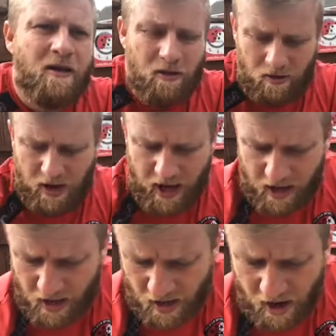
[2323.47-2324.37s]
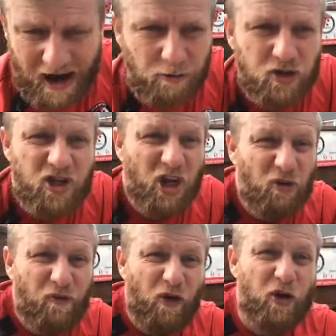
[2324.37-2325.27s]
okay, or how
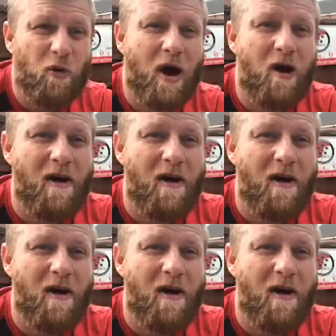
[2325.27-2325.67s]
skillful you are,